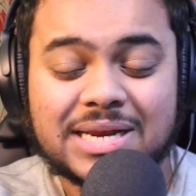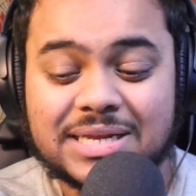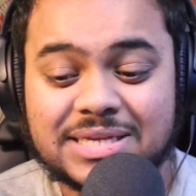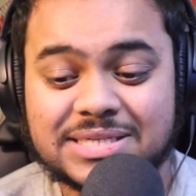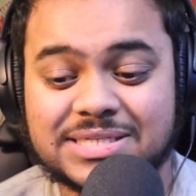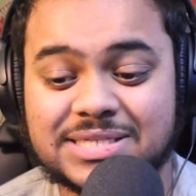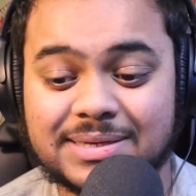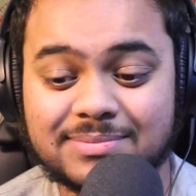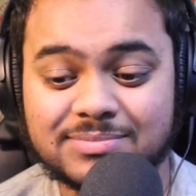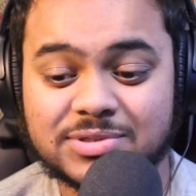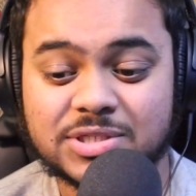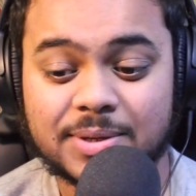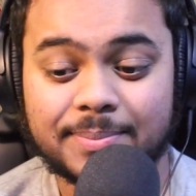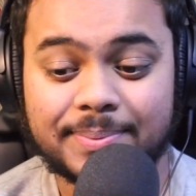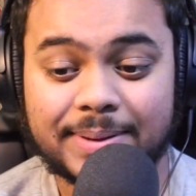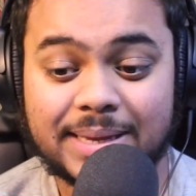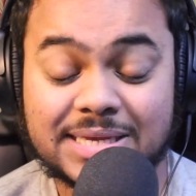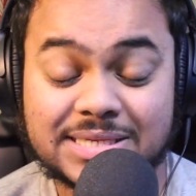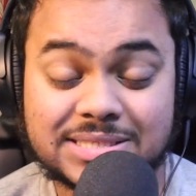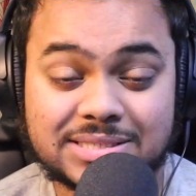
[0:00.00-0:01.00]

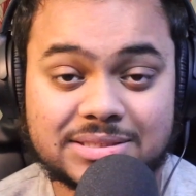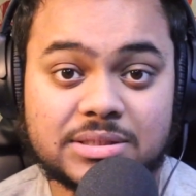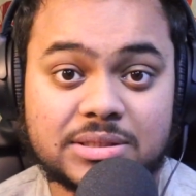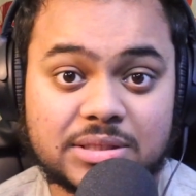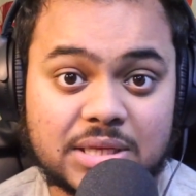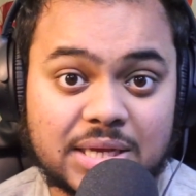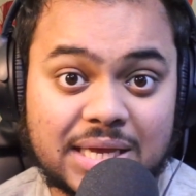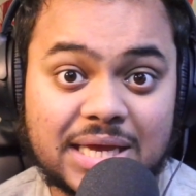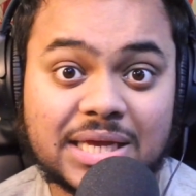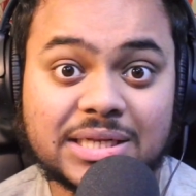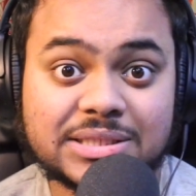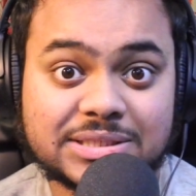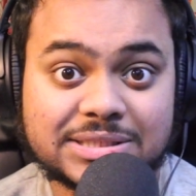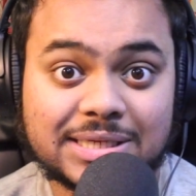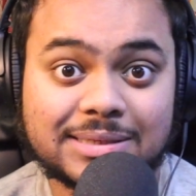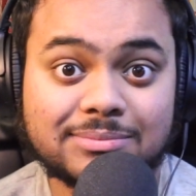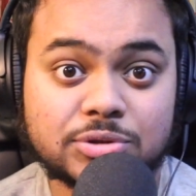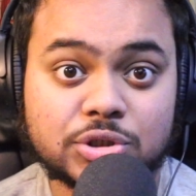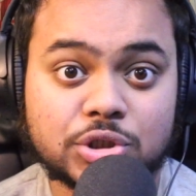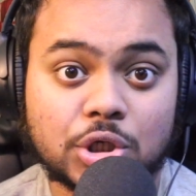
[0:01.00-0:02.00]
The kid
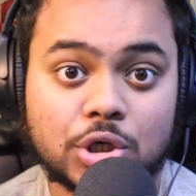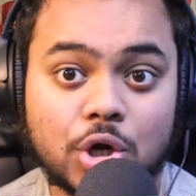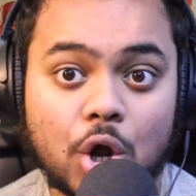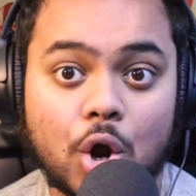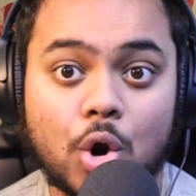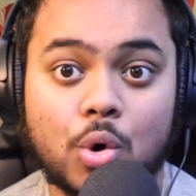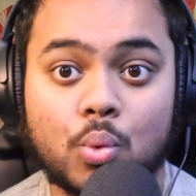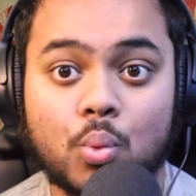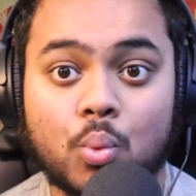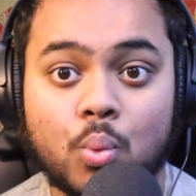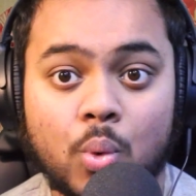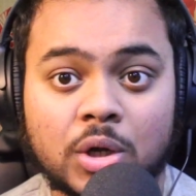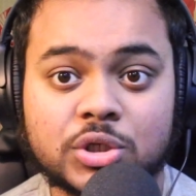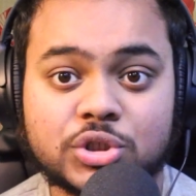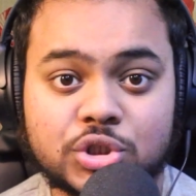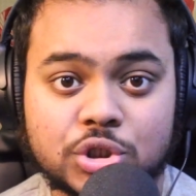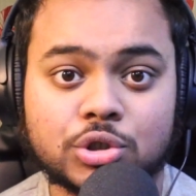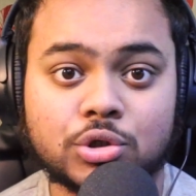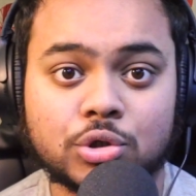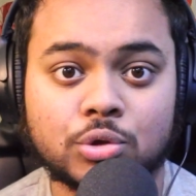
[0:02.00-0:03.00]
seems to know what
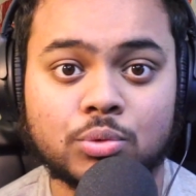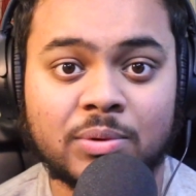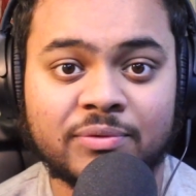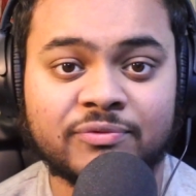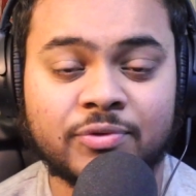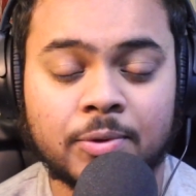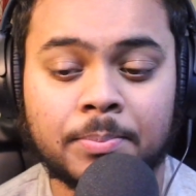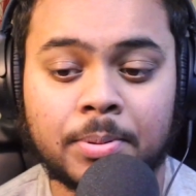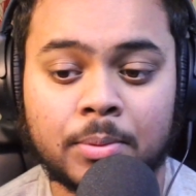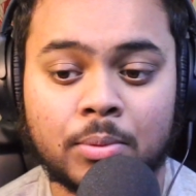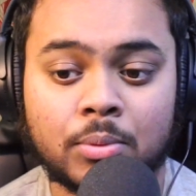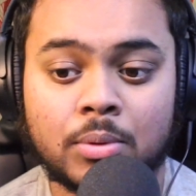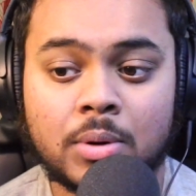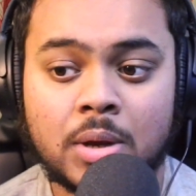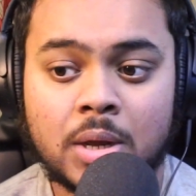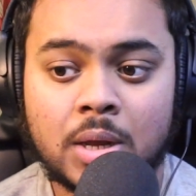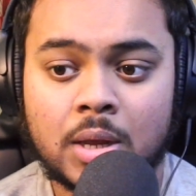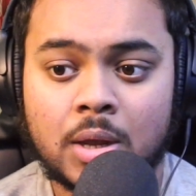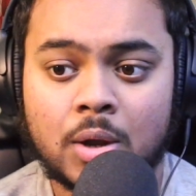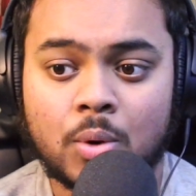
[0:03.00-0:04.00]
to do with the ball
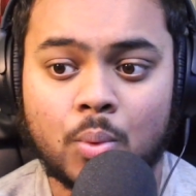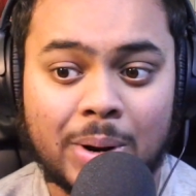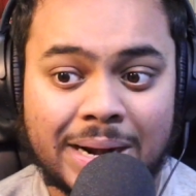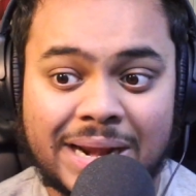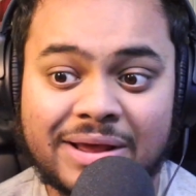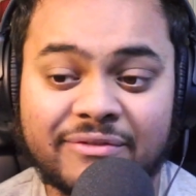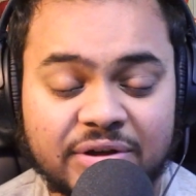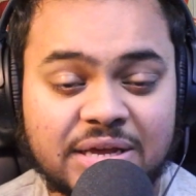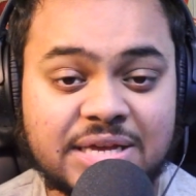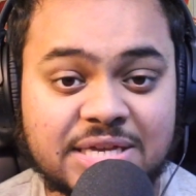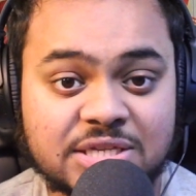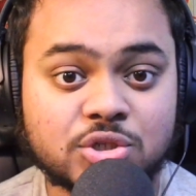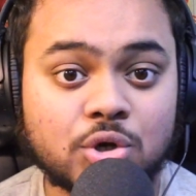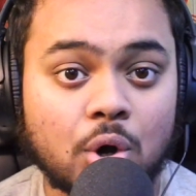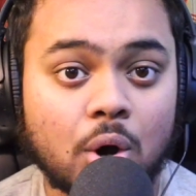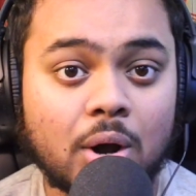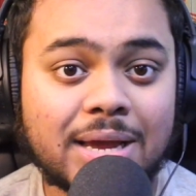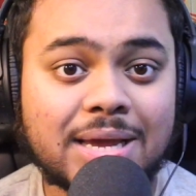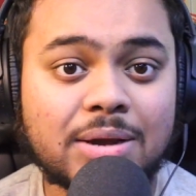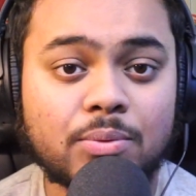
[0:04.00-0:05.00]
whenever he's
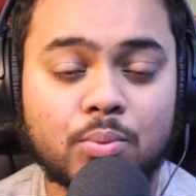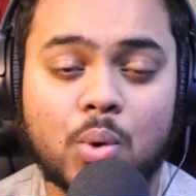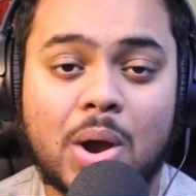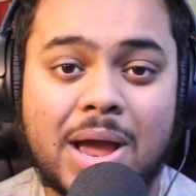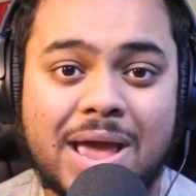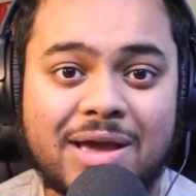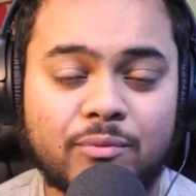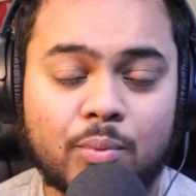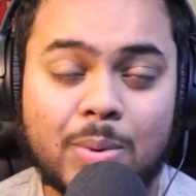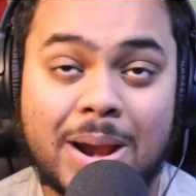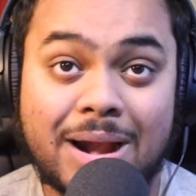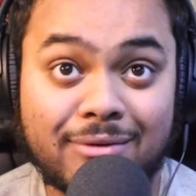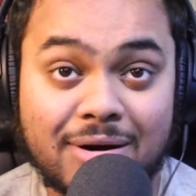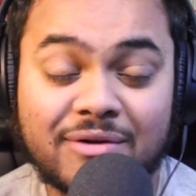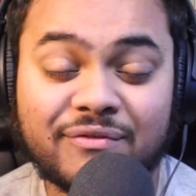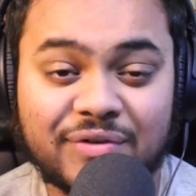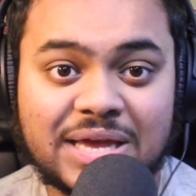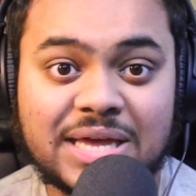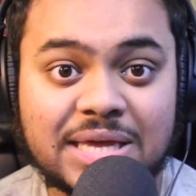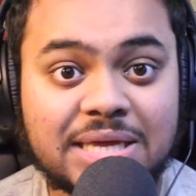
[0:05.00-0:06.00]
got it.
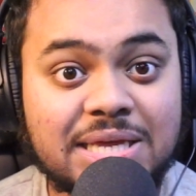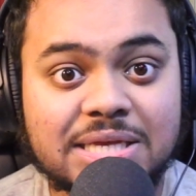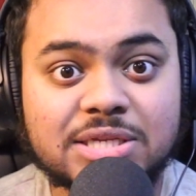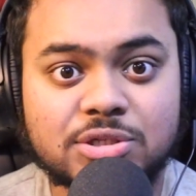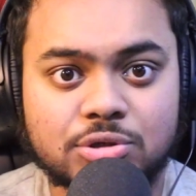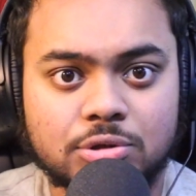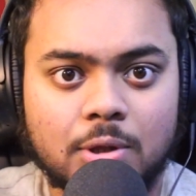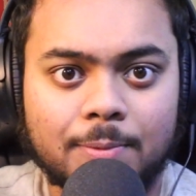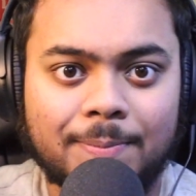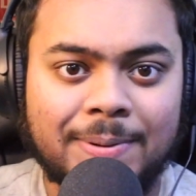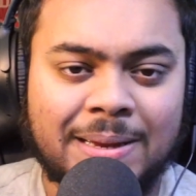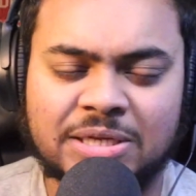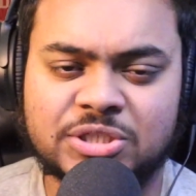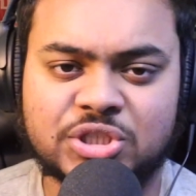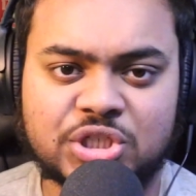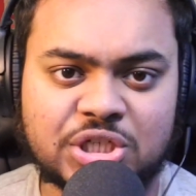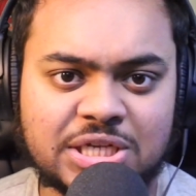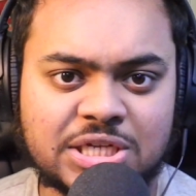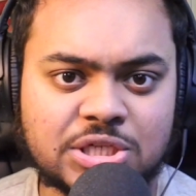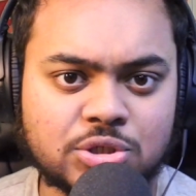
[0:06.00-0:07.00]
Wherever he is on the
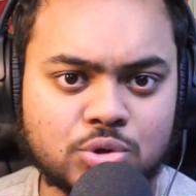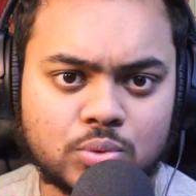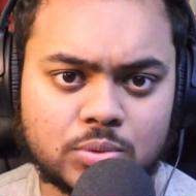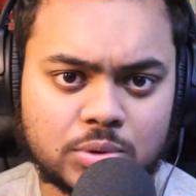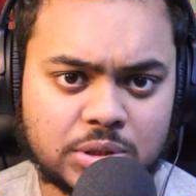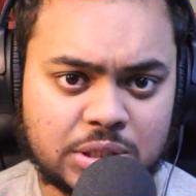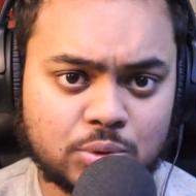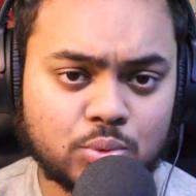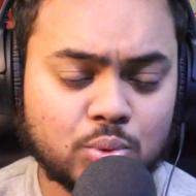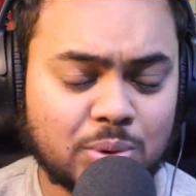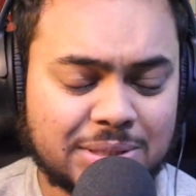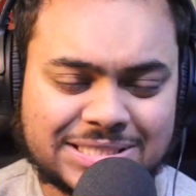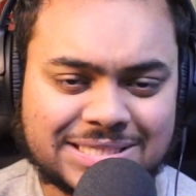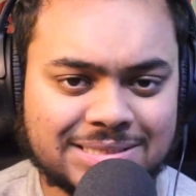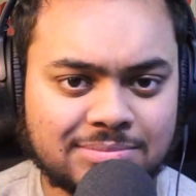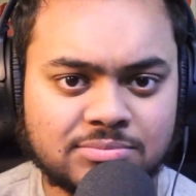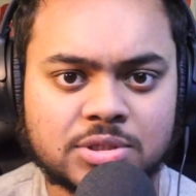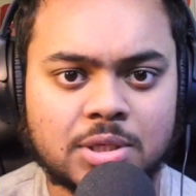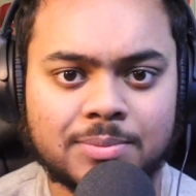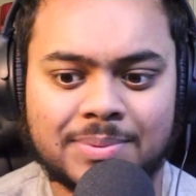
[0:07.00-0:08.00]
pitch, he always
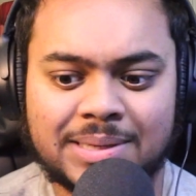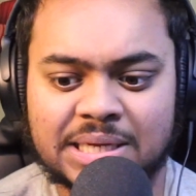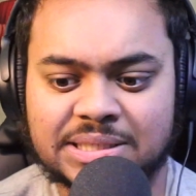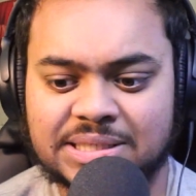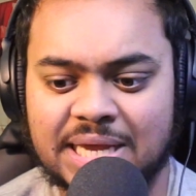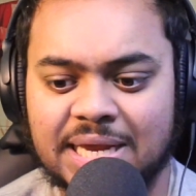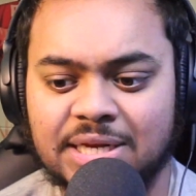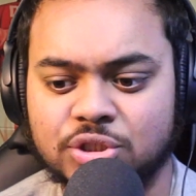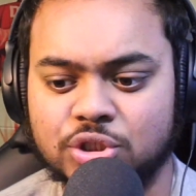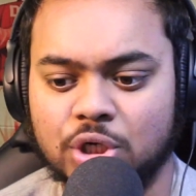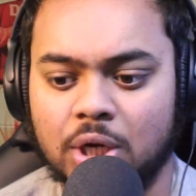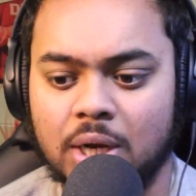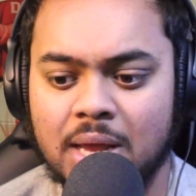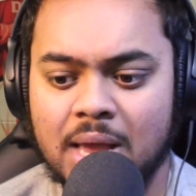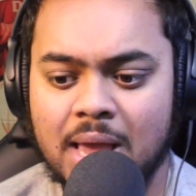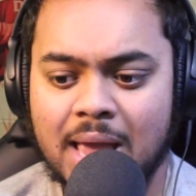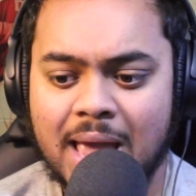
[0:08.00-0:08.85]
seems to be a danger.